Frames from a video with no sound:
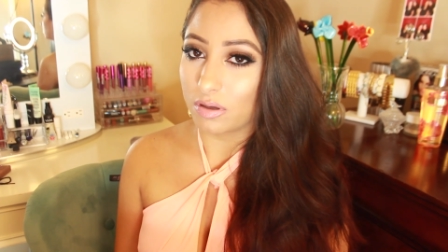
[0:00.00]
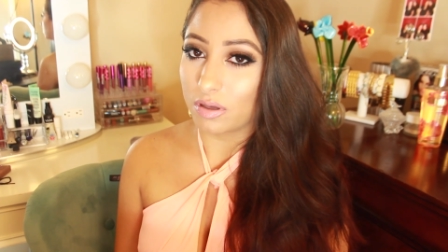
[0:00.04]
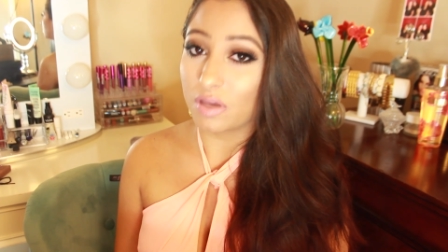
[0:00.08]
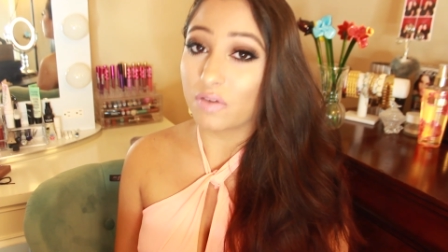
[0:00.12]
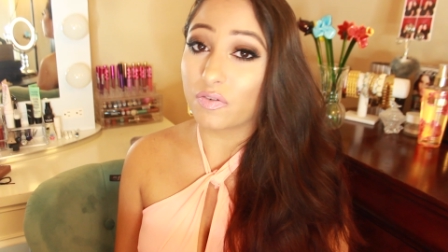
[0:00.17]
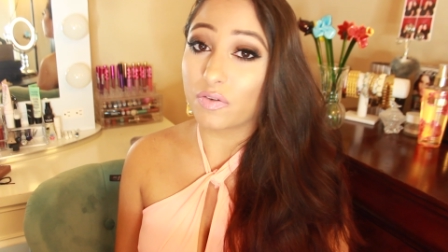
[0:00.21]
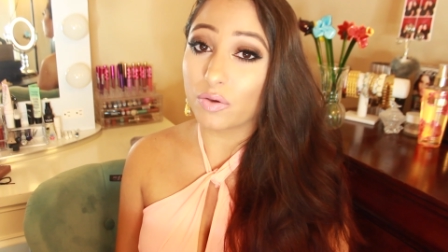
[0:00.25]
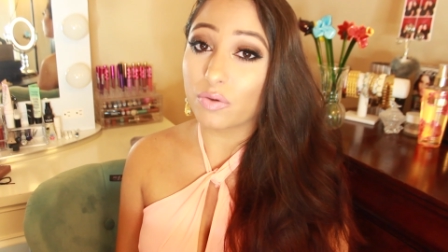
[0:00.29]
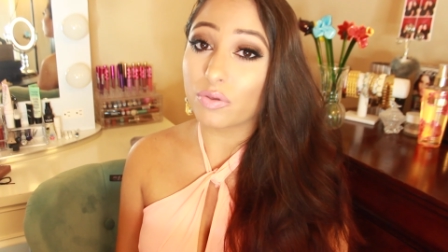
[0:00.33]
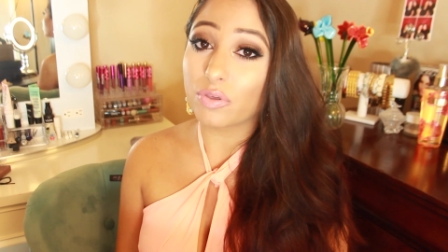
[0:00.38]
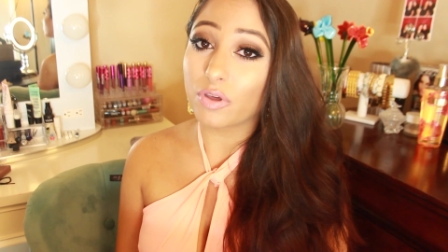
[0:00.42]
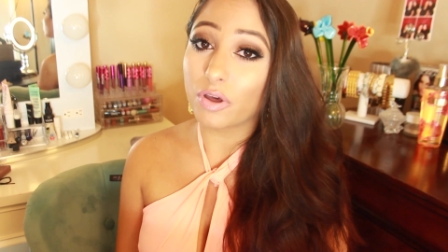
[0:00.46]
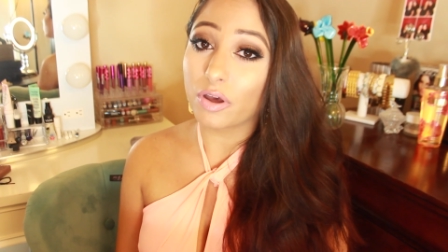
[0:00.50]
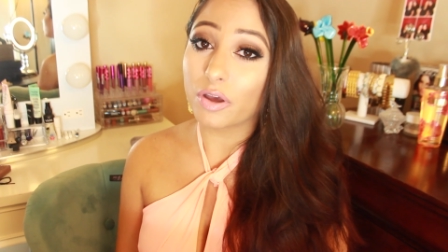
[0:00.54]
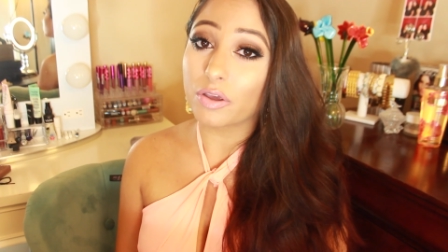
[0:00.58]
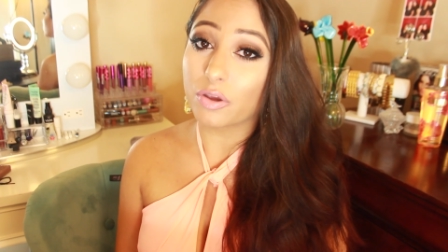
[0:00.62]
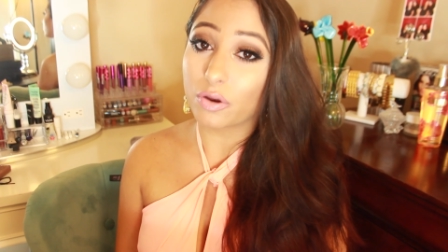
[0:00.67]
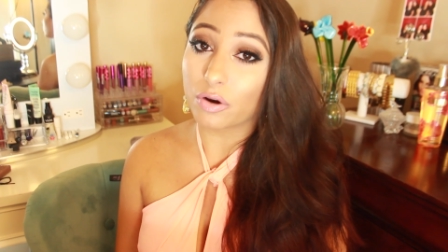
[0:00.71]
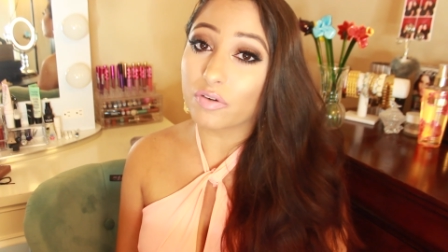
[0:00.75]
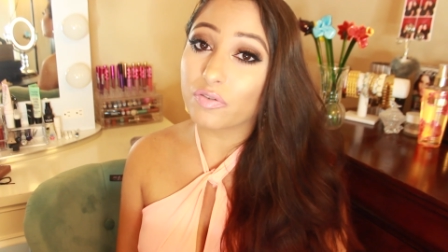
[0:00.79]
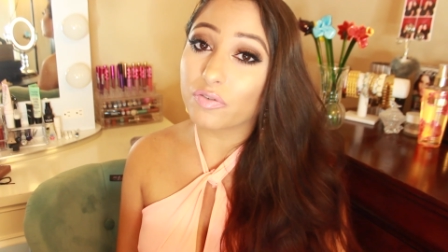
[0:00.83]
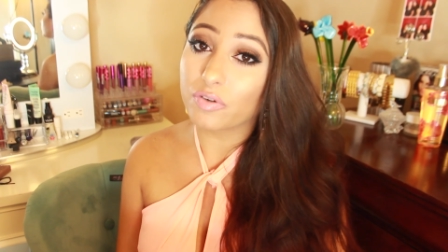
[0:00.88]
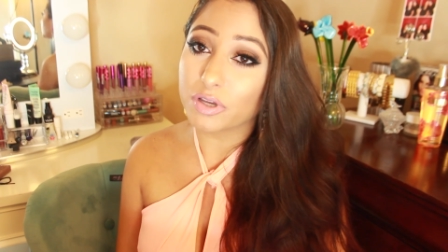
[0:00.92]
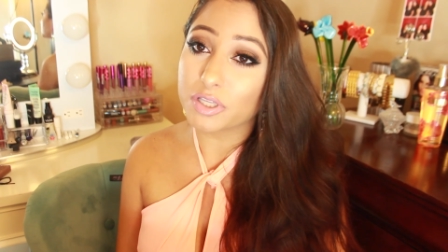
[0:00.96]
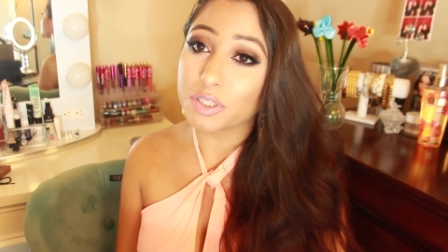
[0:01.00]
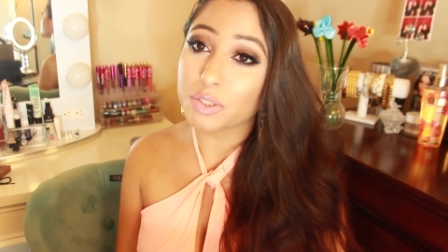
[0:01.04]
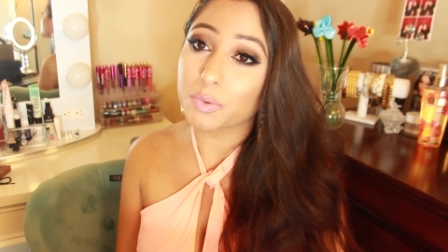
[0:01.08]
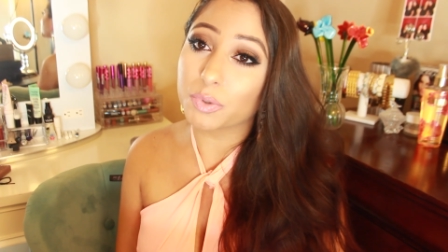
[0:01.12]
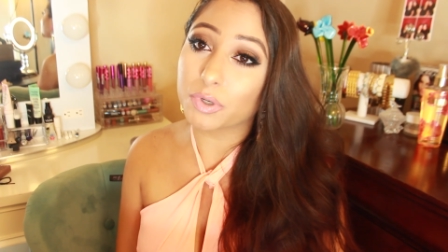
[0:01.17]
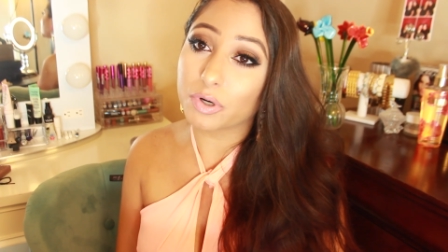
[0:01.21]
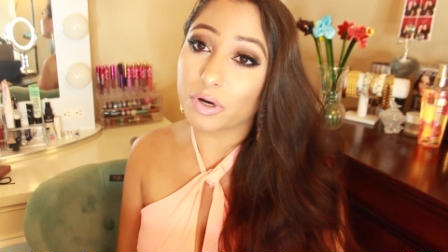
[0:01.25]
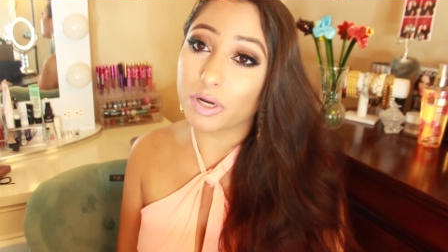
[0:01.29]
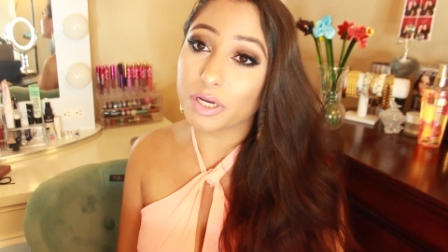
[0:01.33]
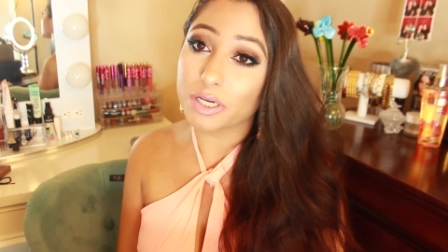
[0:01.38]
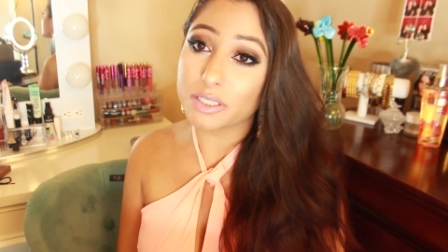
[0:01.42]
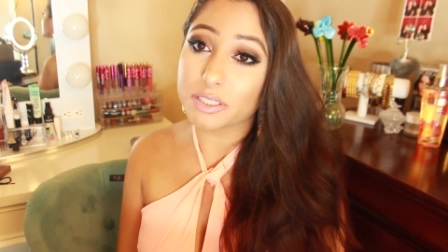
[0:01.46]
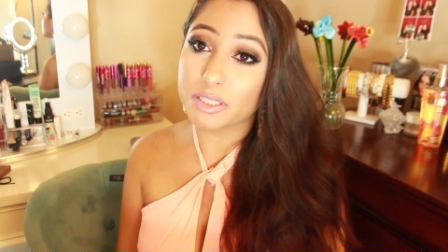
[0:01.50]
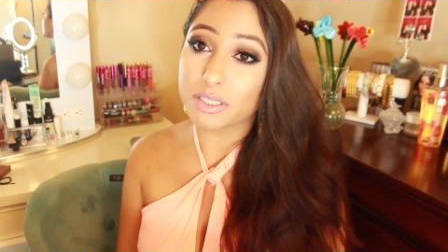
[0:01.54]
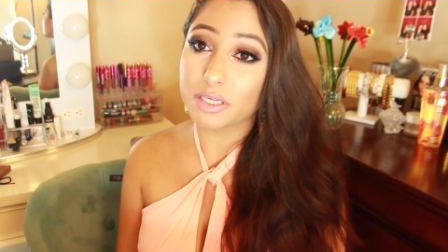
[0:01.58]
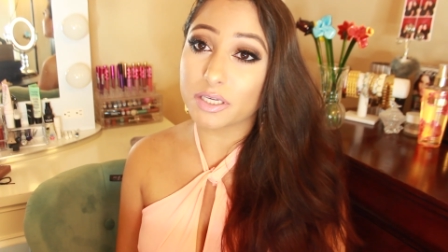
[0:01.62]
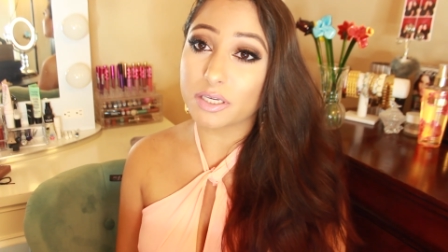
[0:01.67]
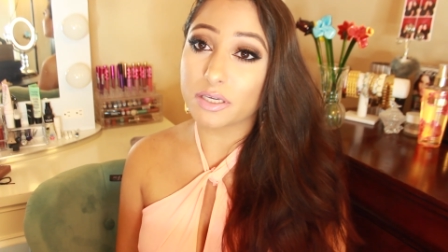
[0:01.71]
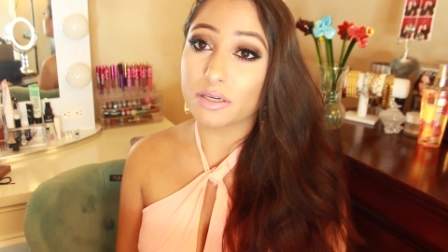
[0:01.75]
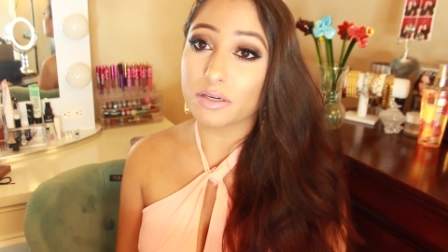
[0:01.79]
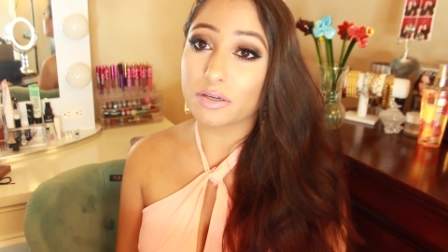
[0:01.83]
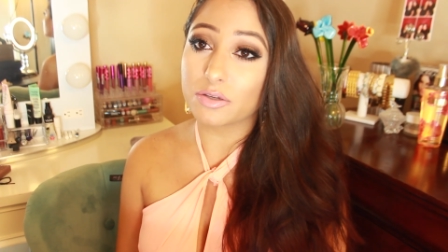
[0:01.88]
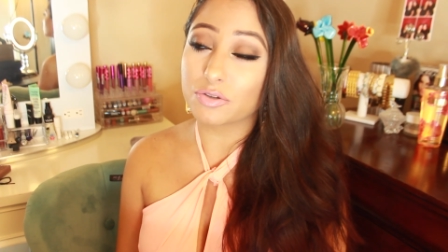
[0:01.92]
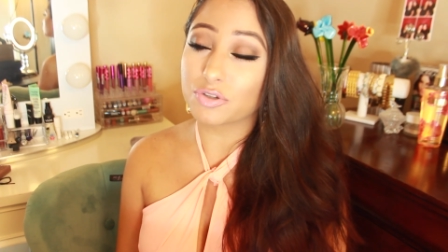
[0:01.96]
If you thought your friends were
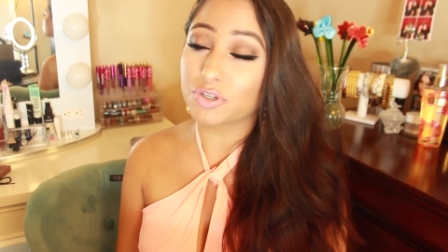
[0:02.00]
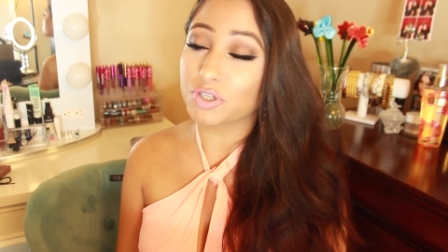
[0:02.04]
crazy,